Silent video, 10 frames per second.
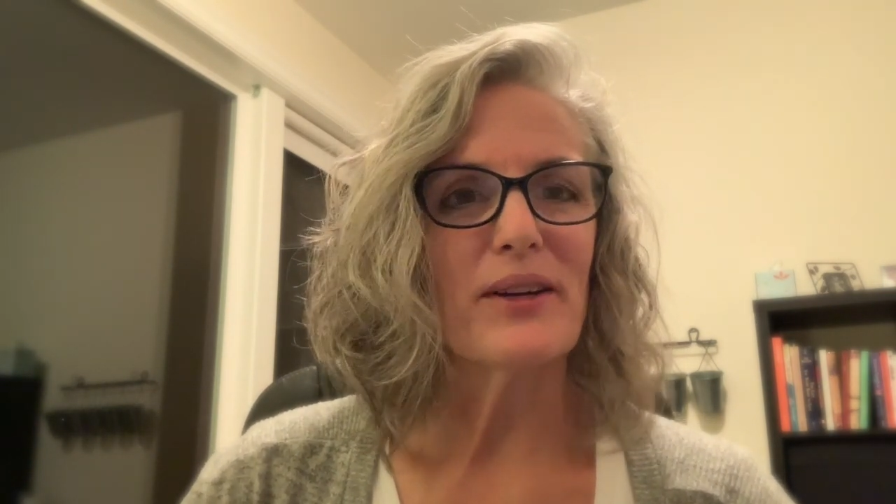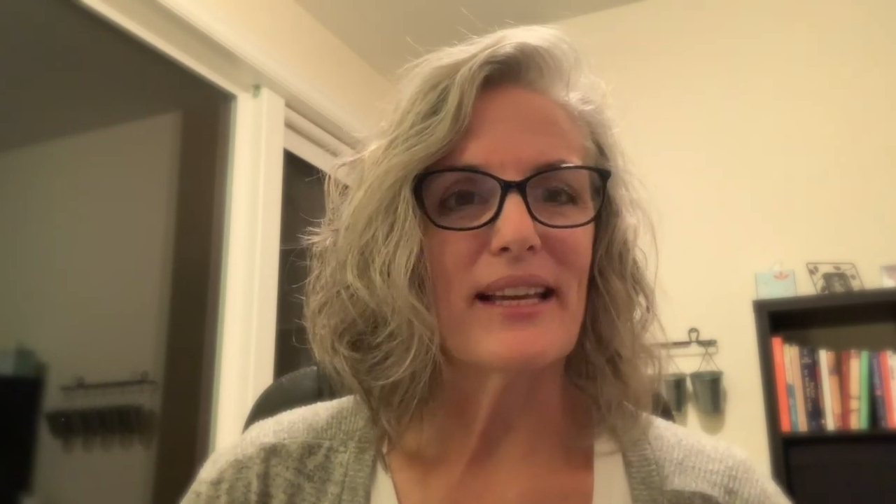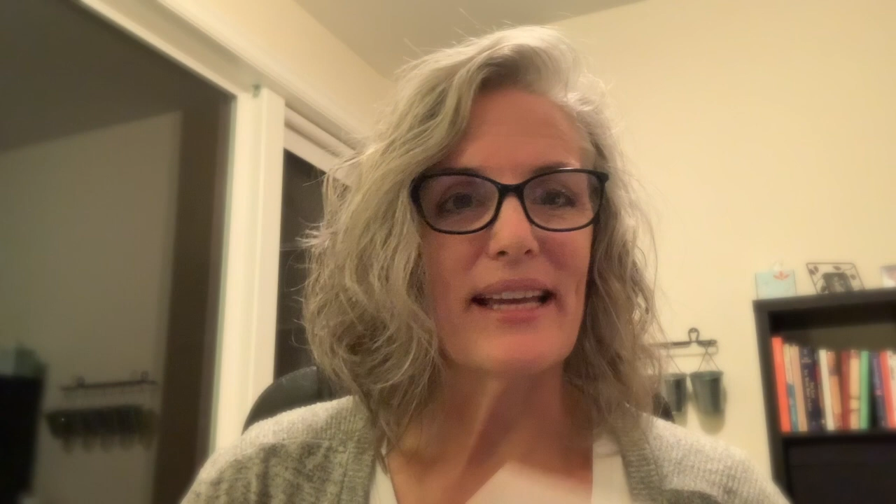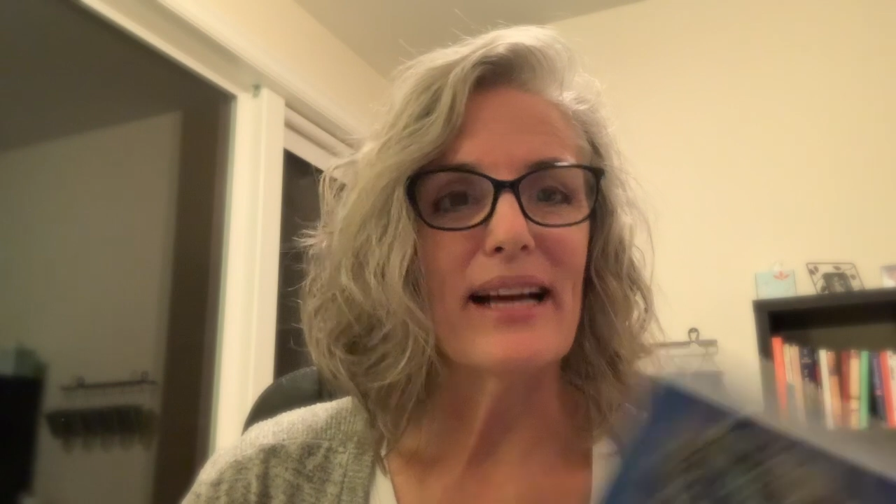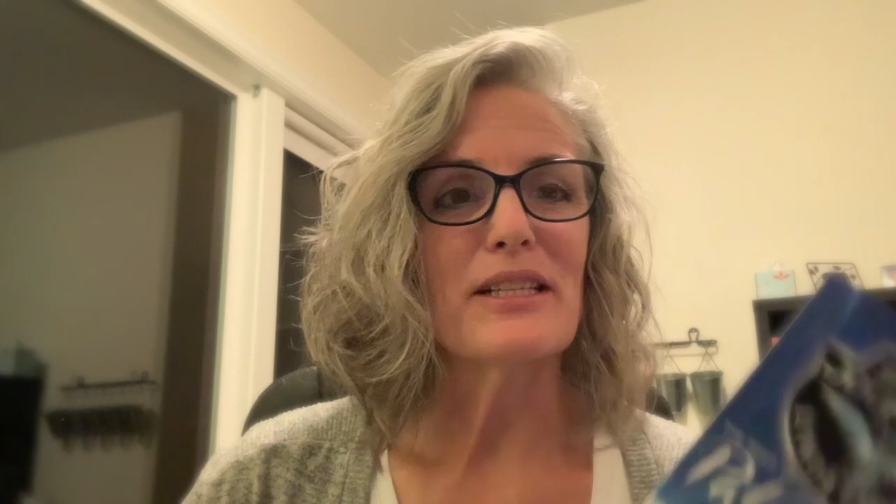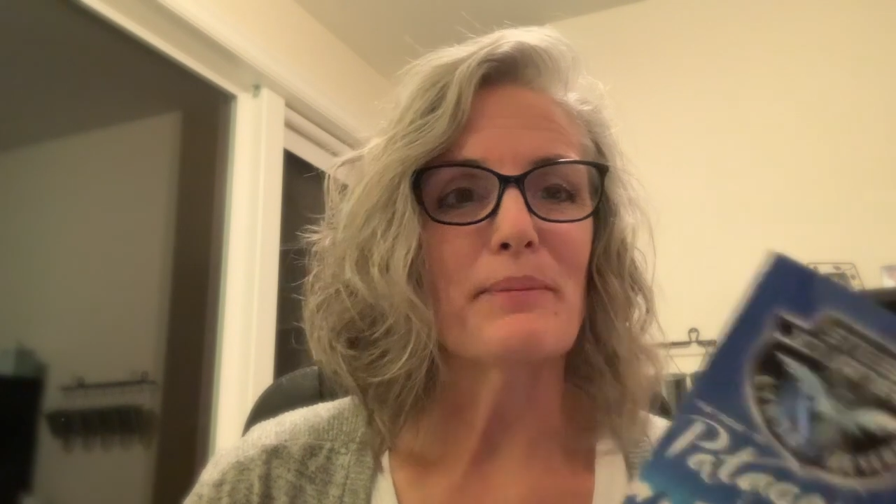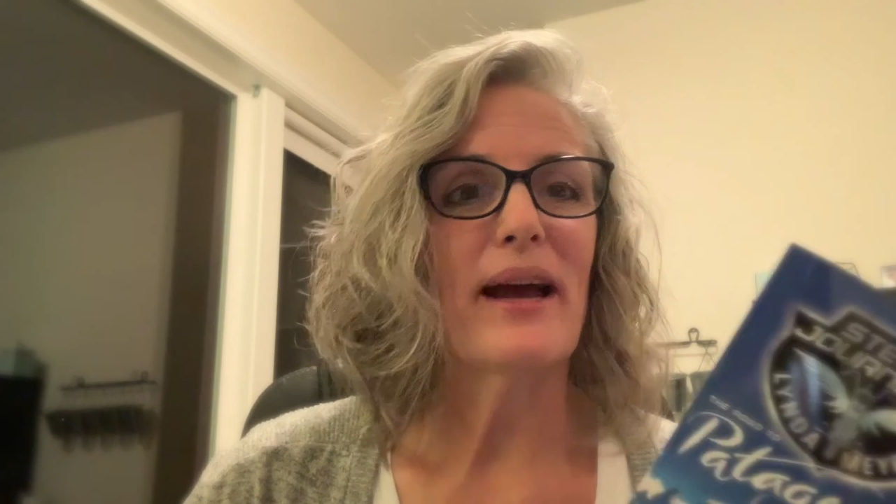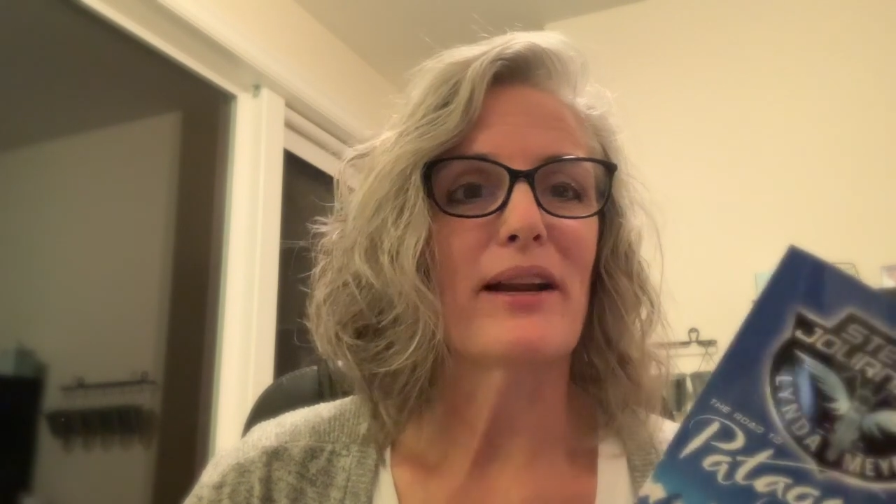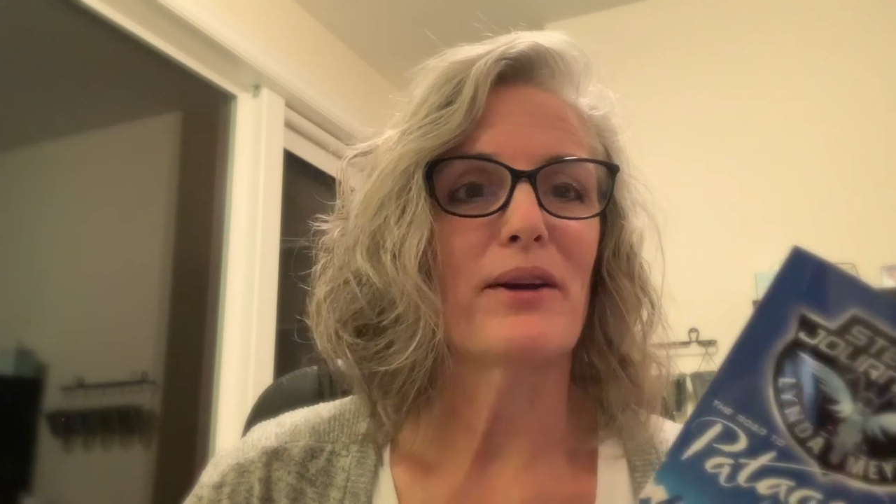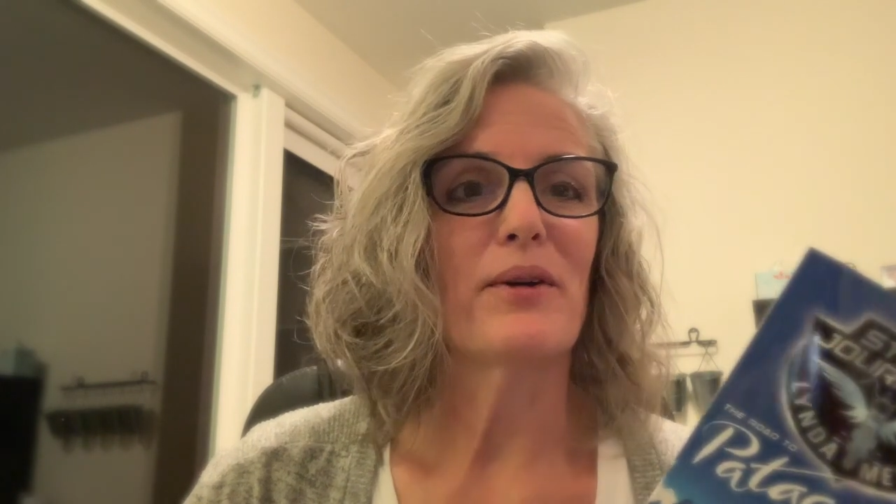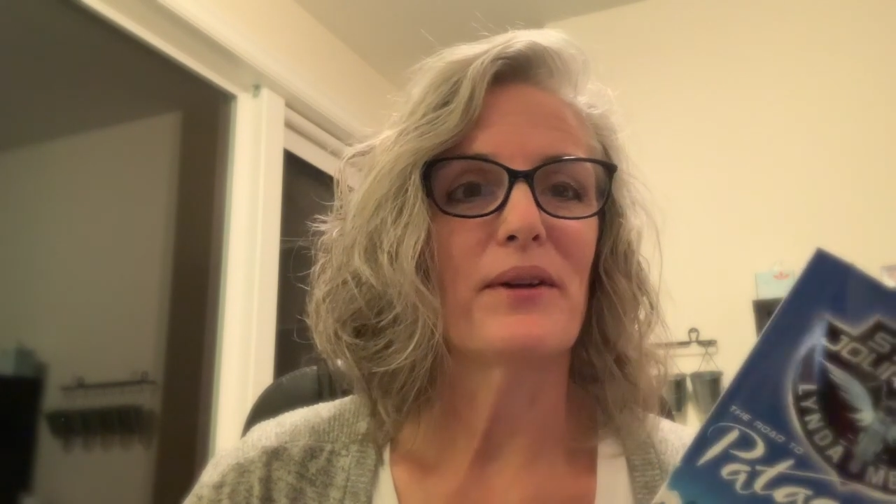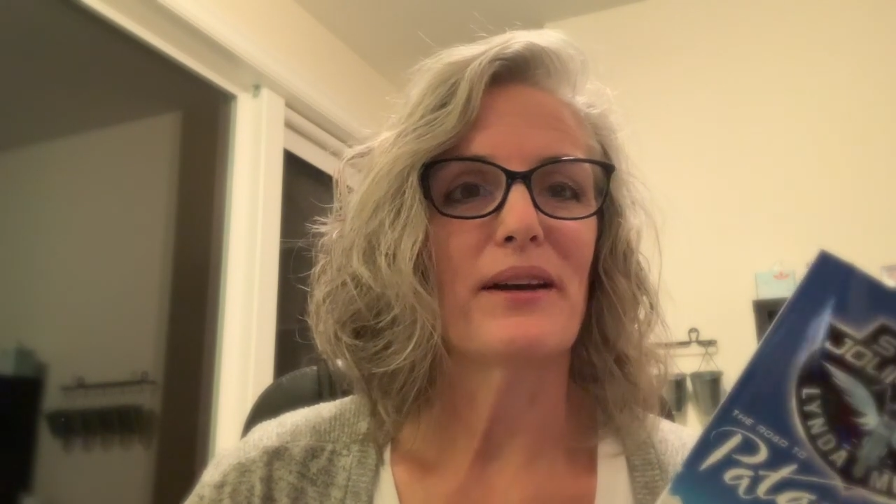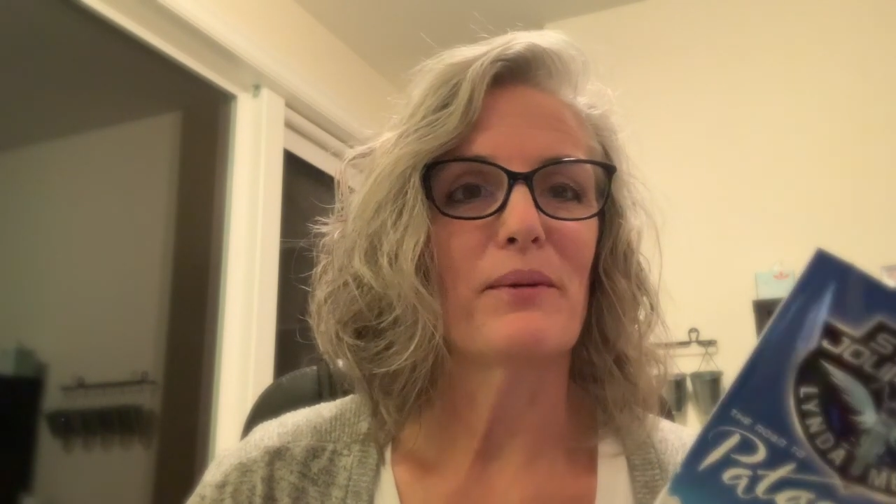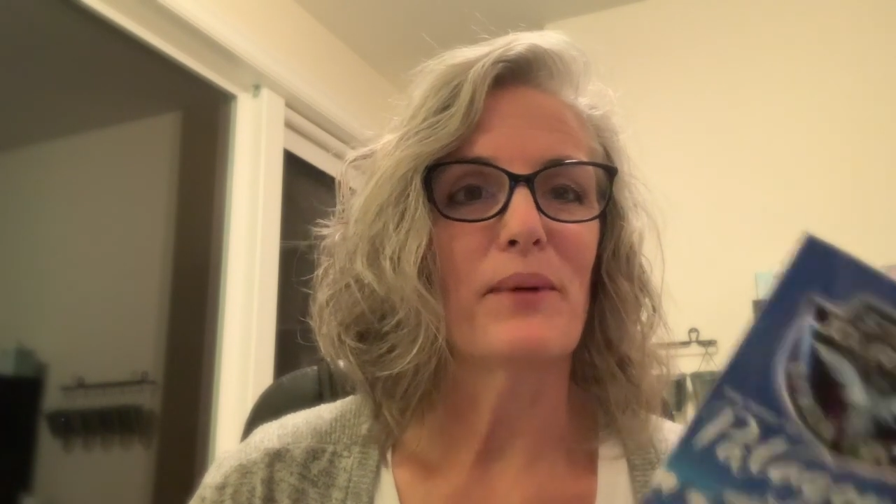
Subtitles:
to get to Patagonia.